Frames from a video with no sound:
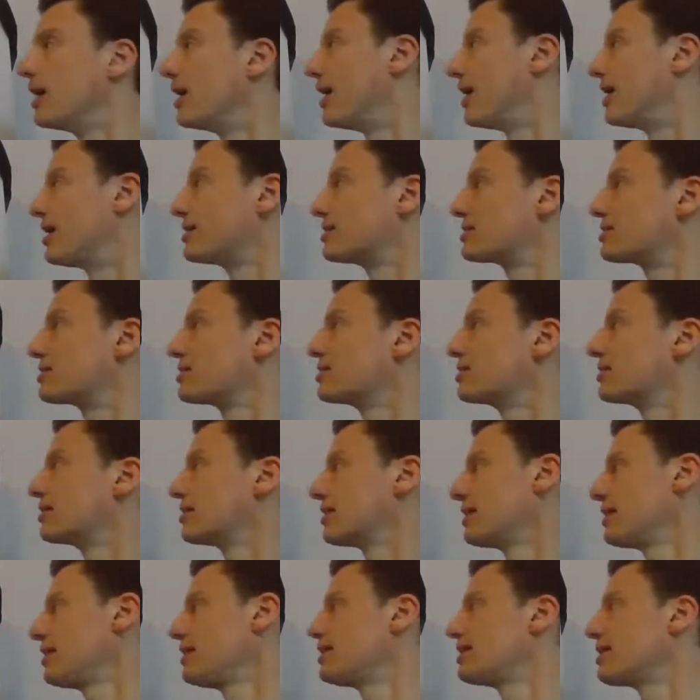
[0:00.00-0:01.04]
And
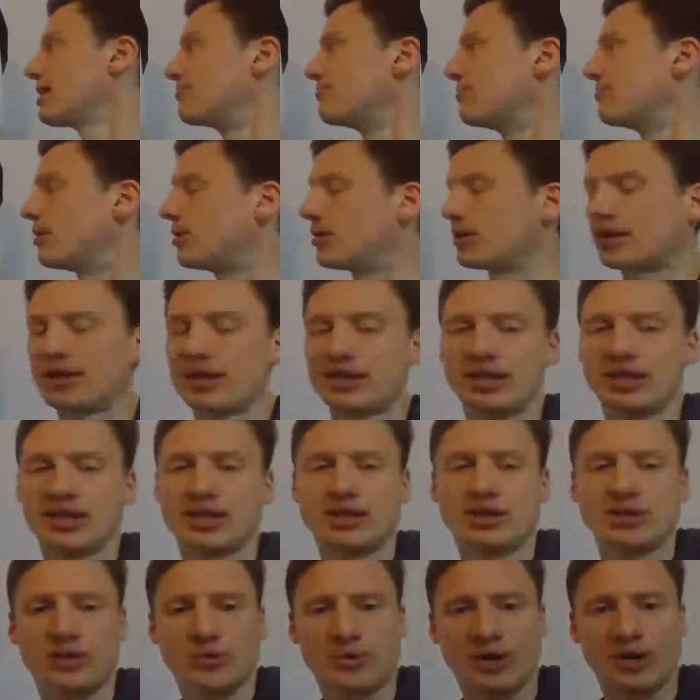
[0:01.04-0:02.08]
in that market,
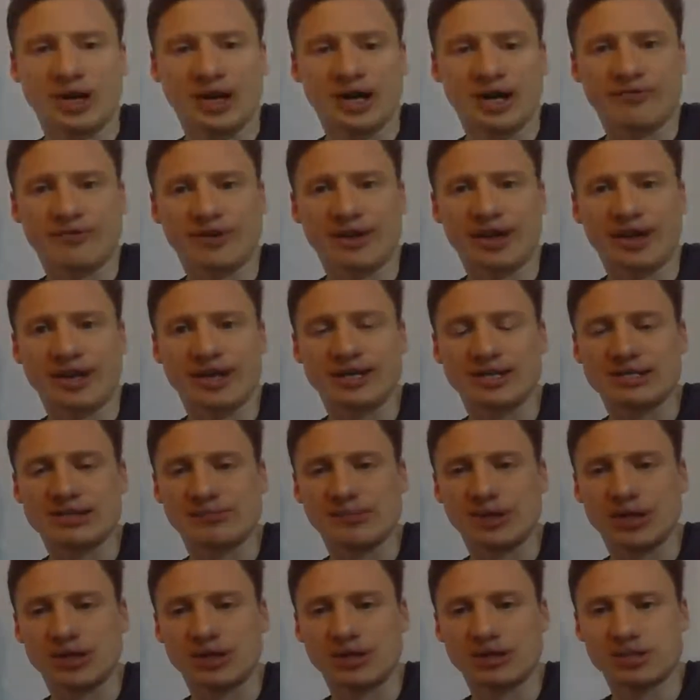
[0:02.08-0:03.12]
then you have a
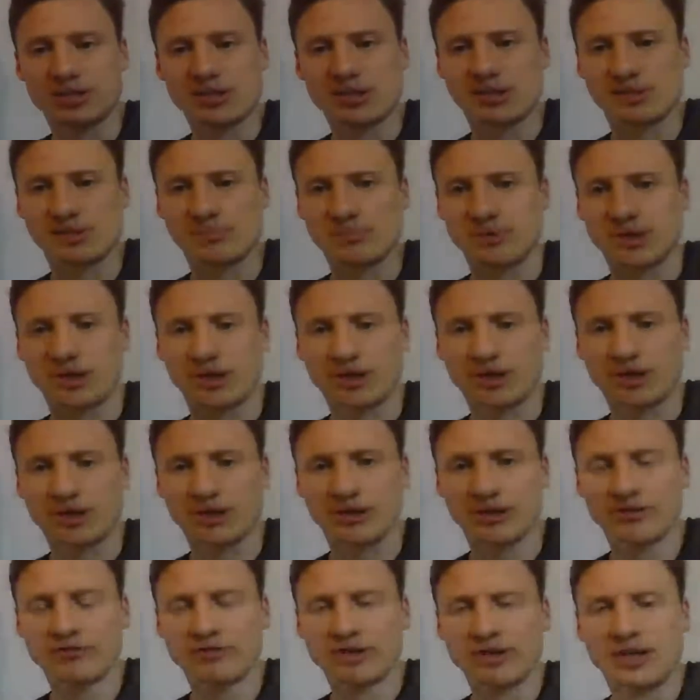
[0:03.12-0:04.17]
demand and a supply
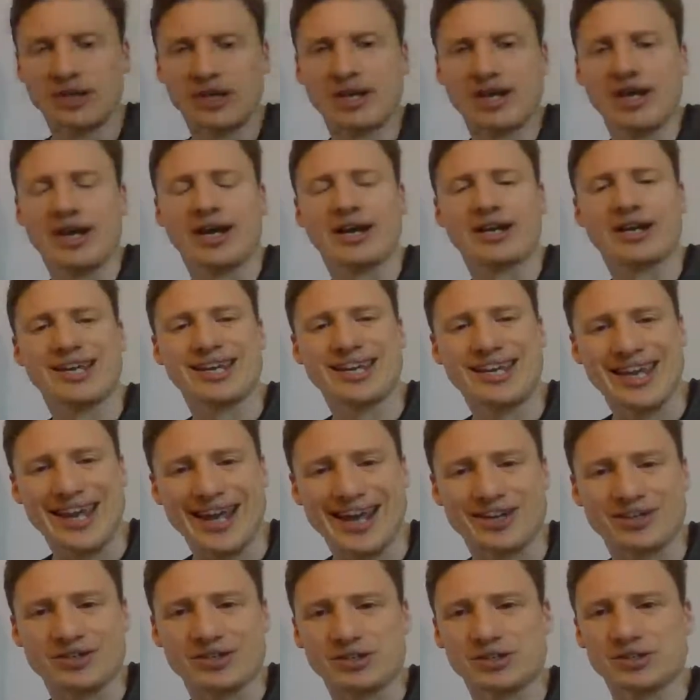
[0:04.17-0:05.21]
curve. And
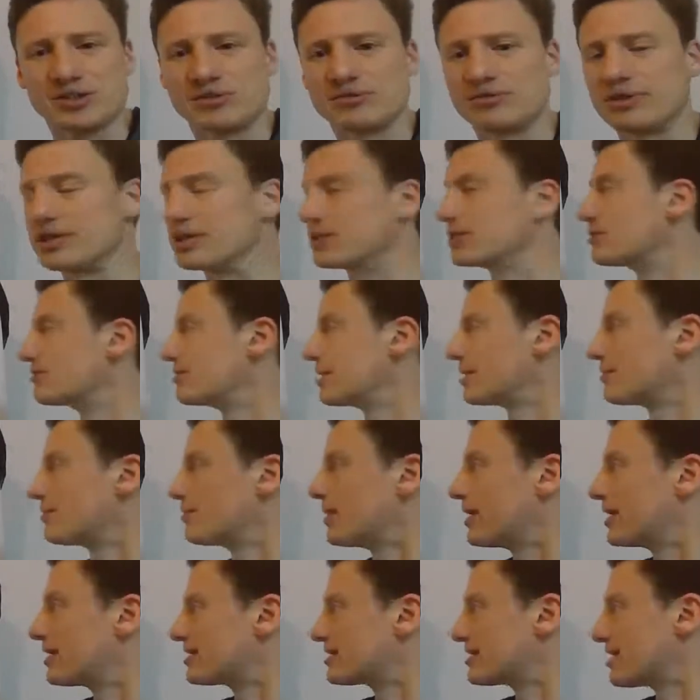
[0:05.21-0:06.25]
again, just to reiterate,
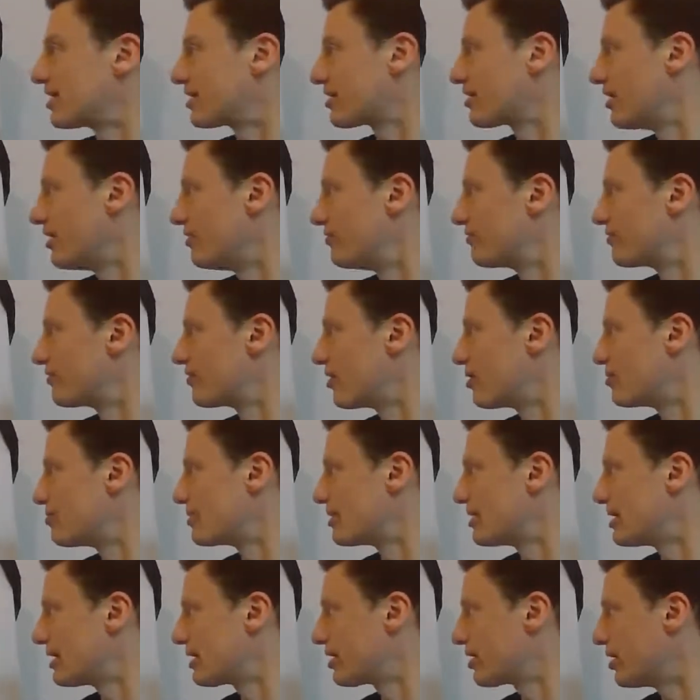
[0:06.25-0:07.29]
where does that come
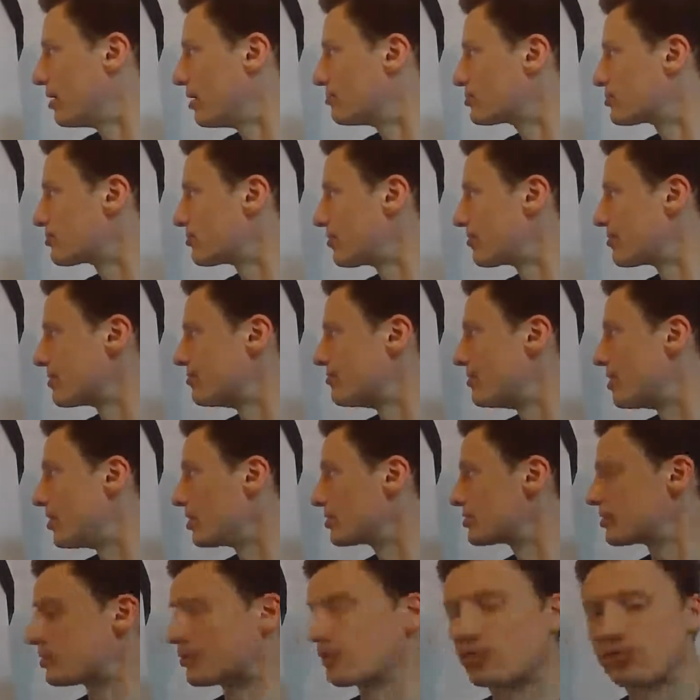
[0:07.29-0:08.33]
from? It comes from the
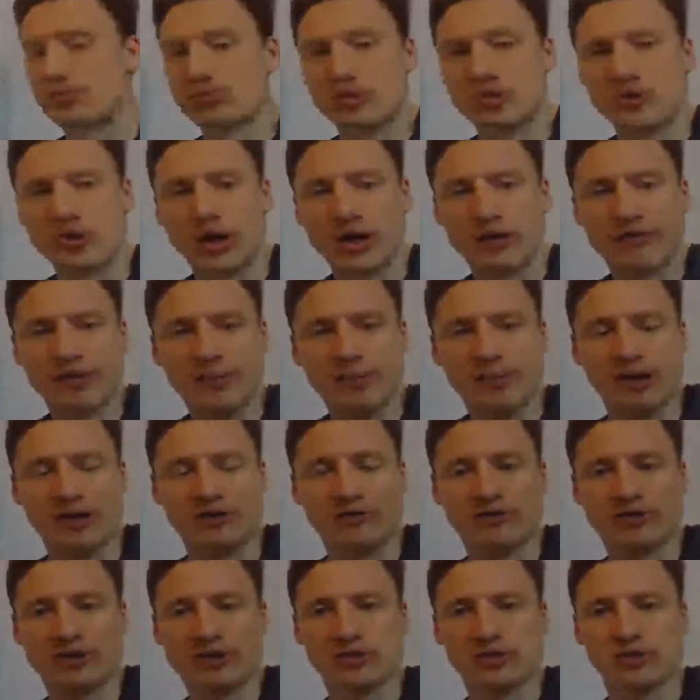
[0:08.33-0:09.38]
marginal private
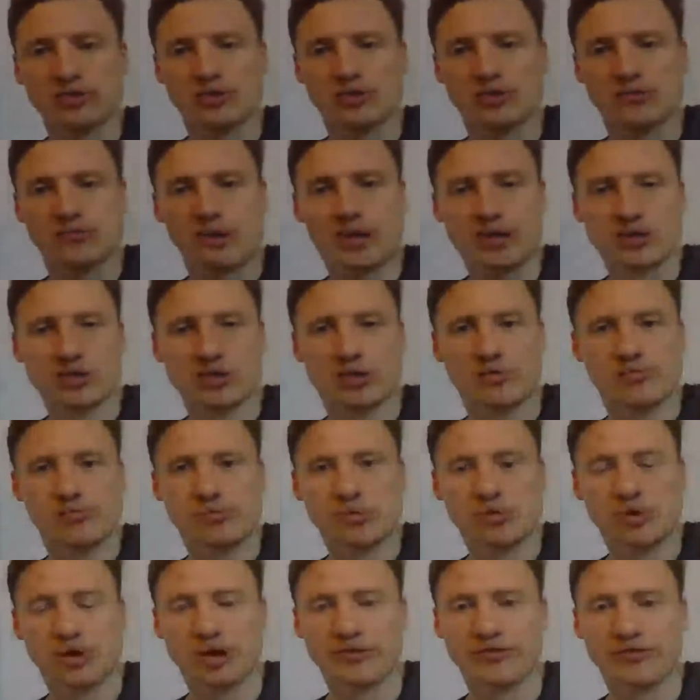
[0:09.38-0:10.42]
benefits or the marginal
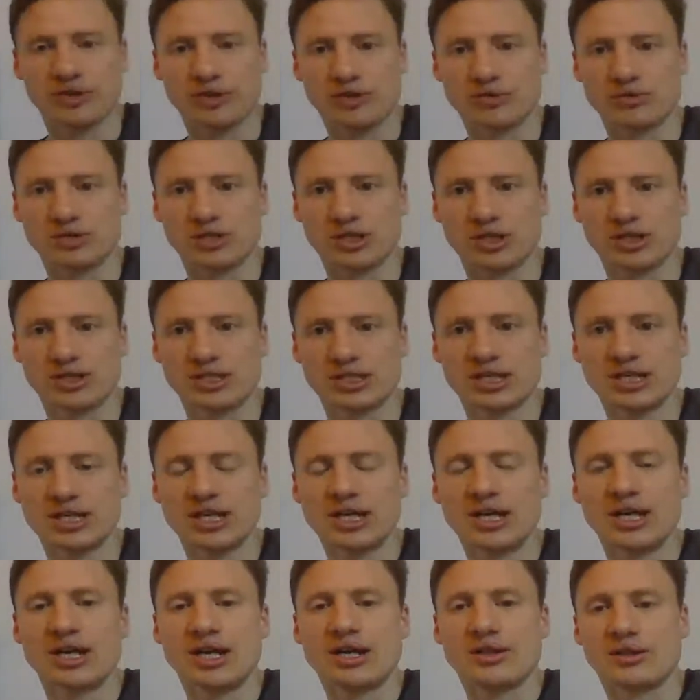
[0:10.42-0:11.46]
private utility
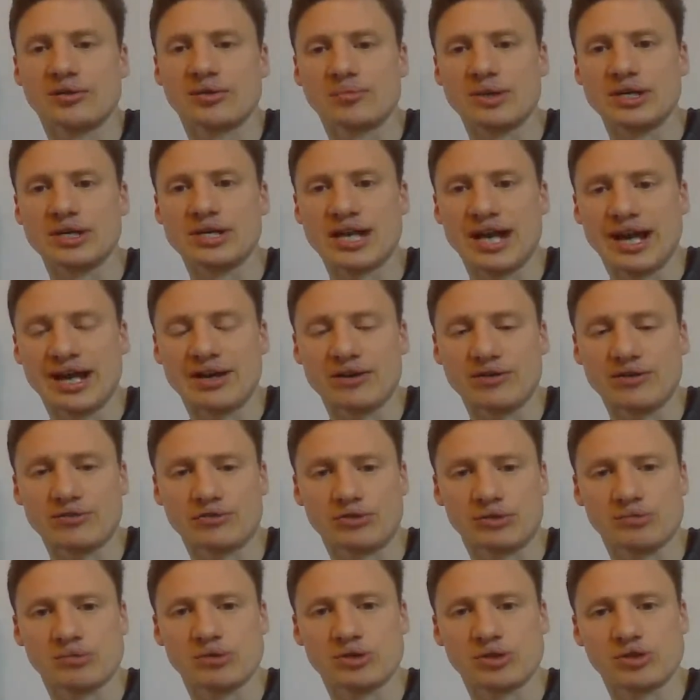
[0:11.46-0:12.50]
that we gain
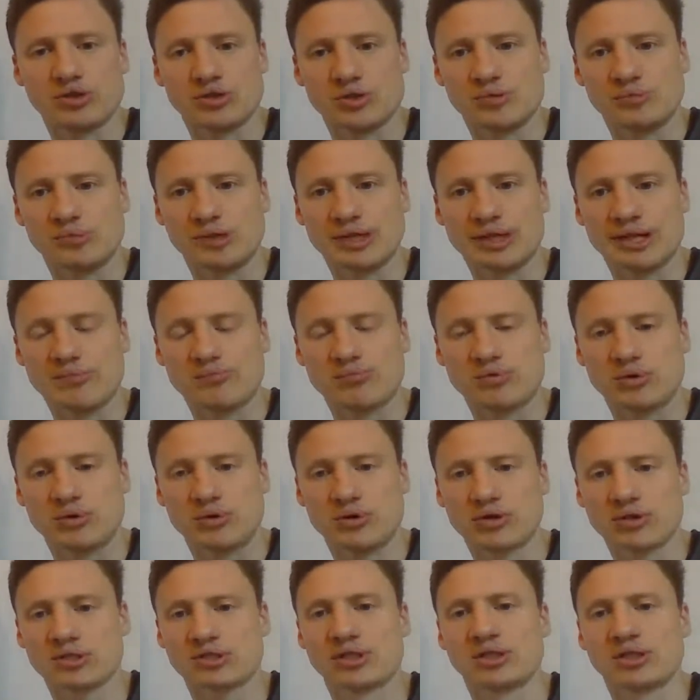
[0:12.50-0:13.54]
from consuming that
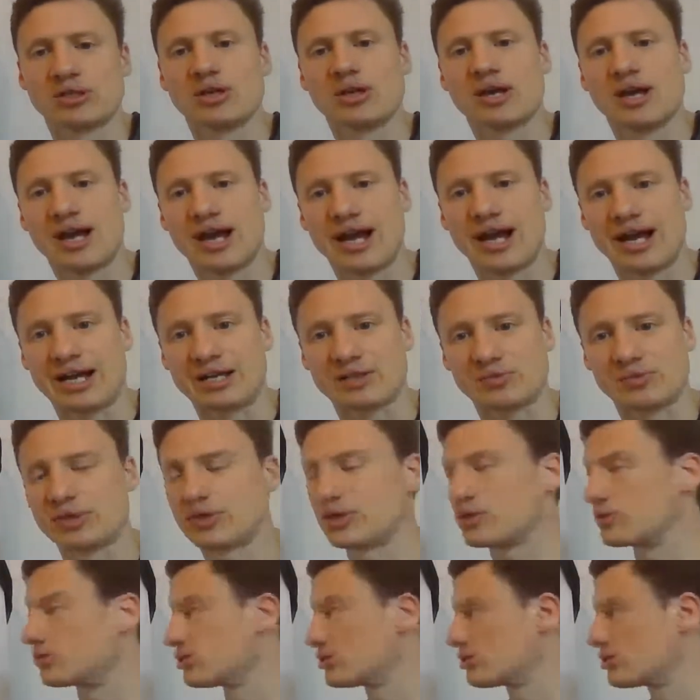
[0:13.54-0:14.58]
product. As we
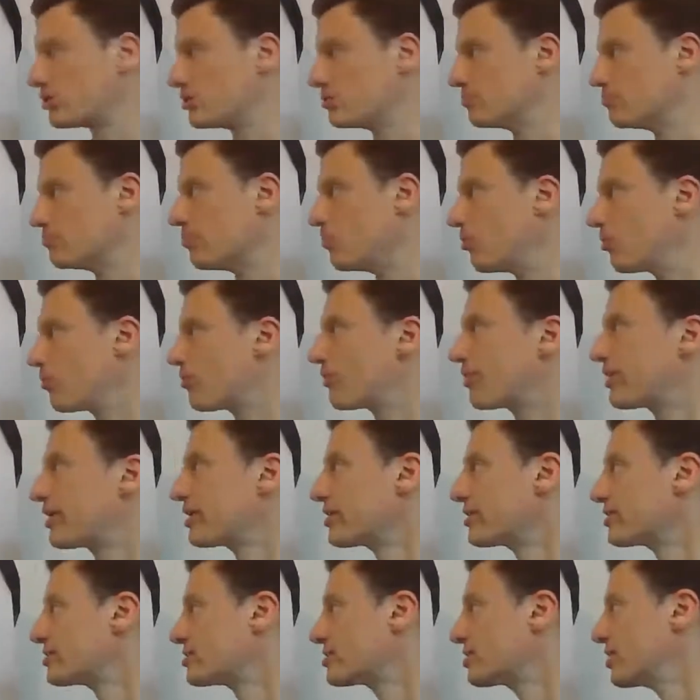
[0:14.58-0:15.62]
consume more
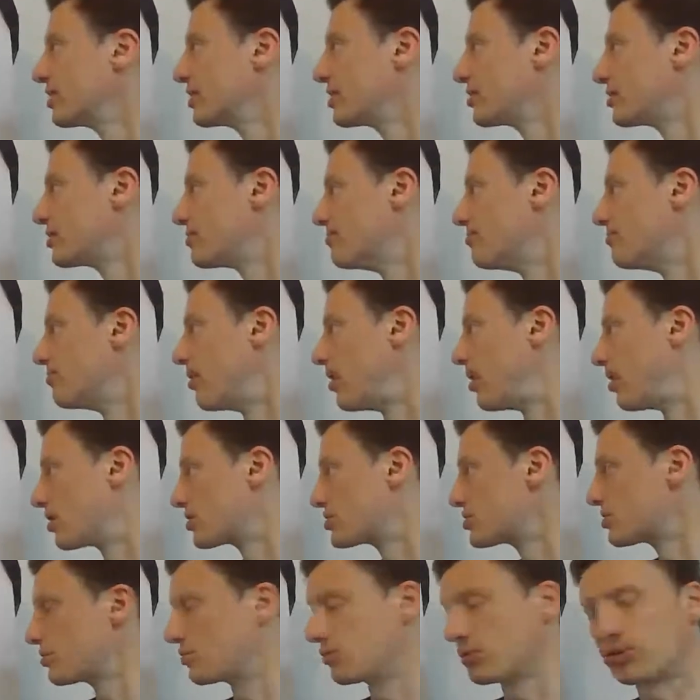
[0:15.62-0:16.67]
things, the
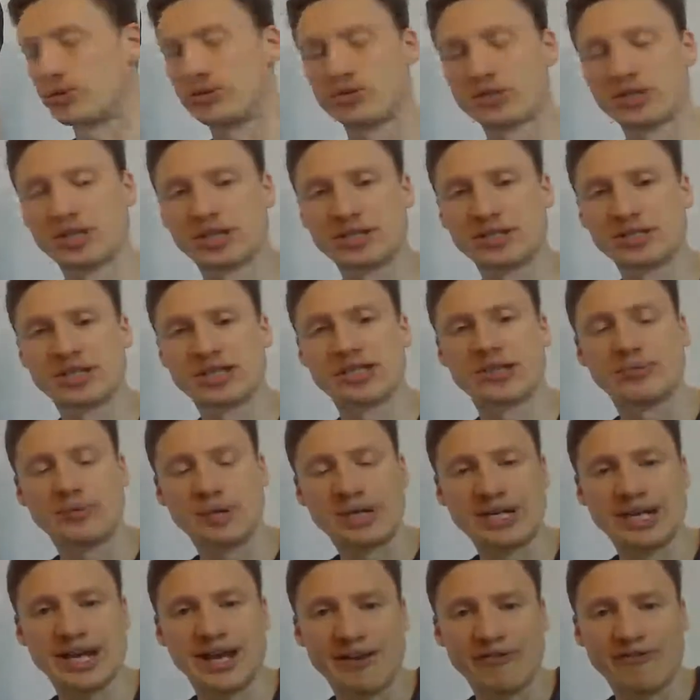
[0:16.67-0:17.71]
marginal utility that we
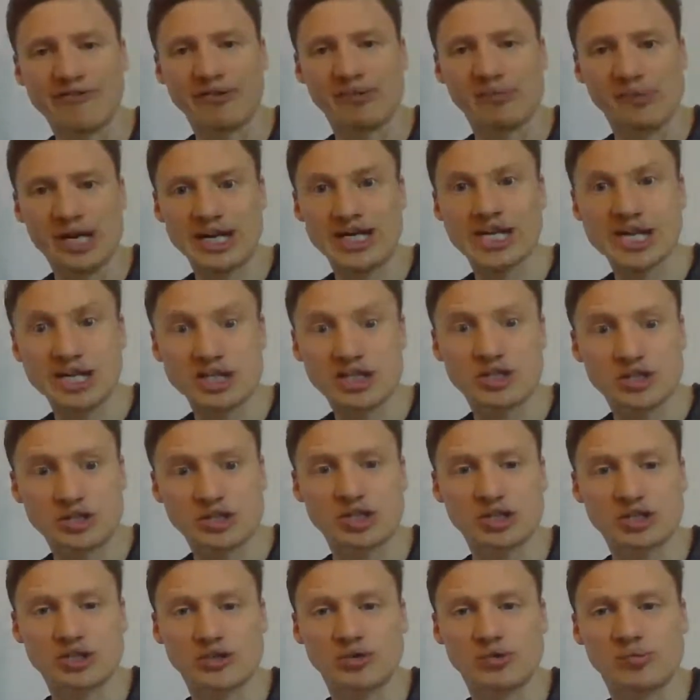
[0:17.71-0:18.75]
get from each
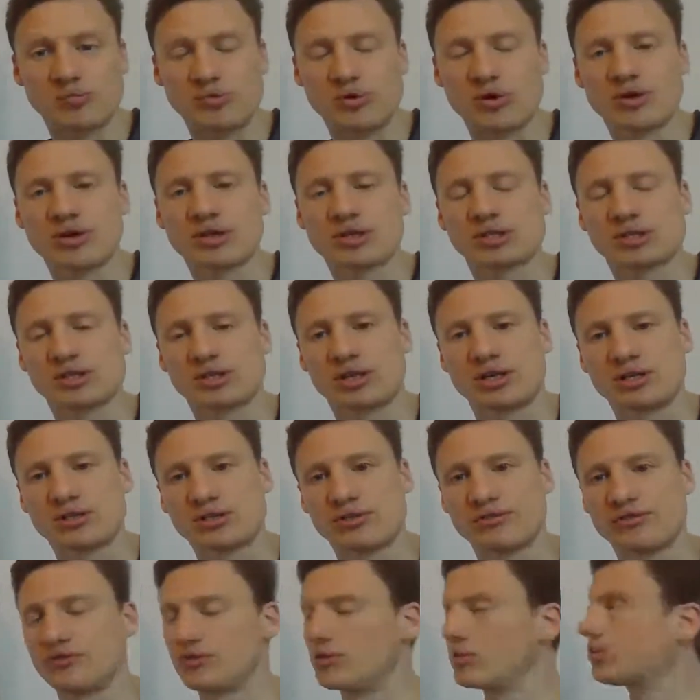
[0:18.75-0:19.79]
additional product starts
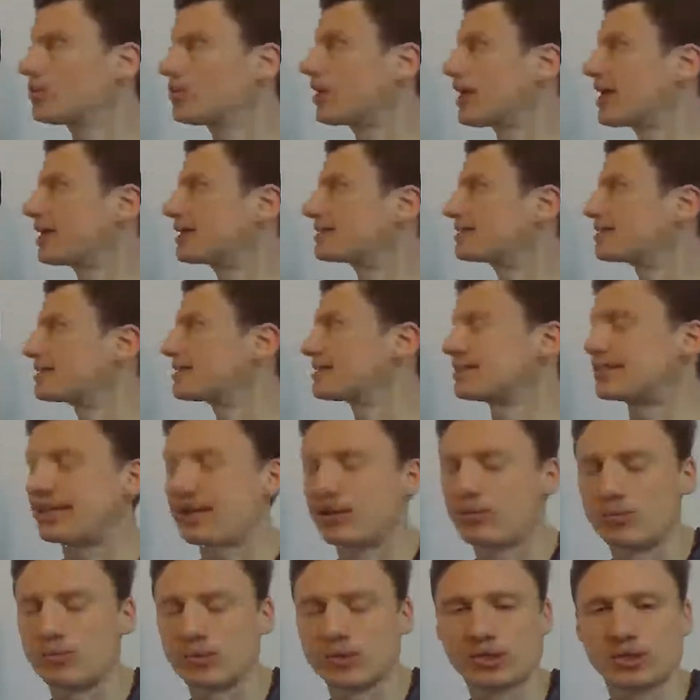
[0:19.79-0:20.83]
to fall, hence the
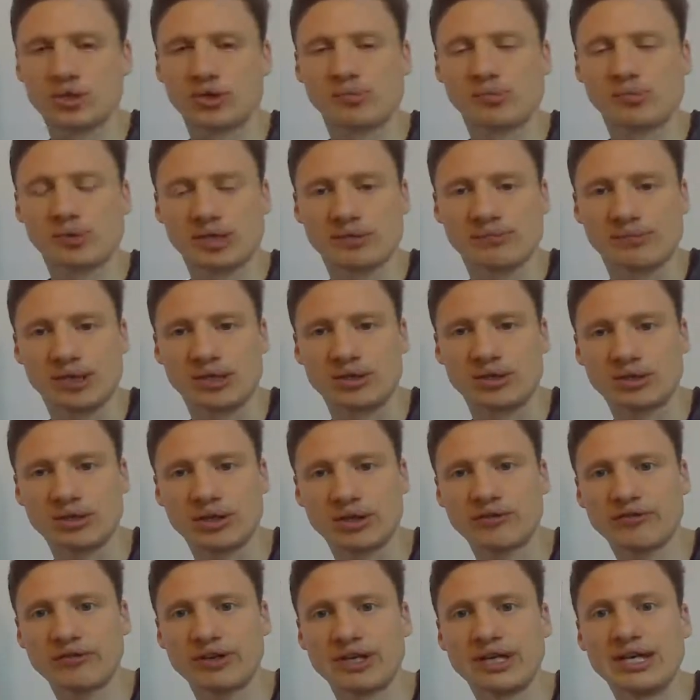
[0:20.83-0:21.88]
downward sloping demand
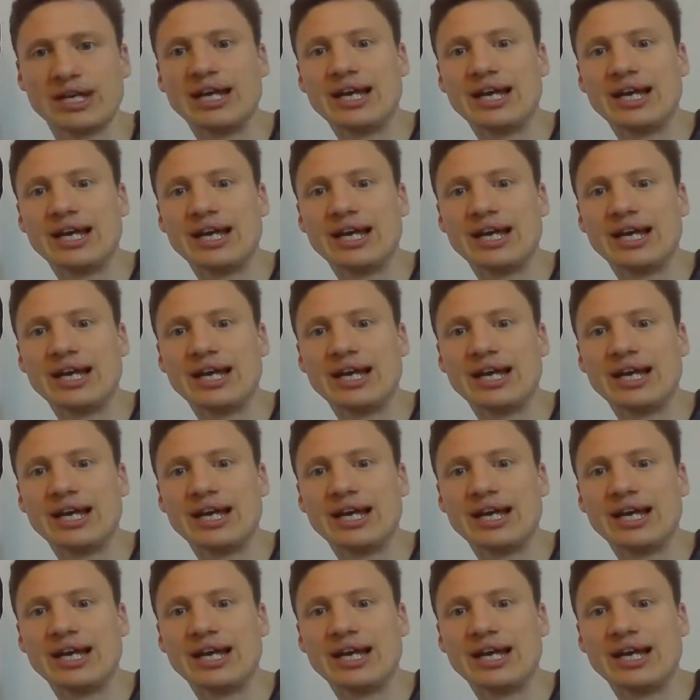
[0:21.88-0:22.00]
curve,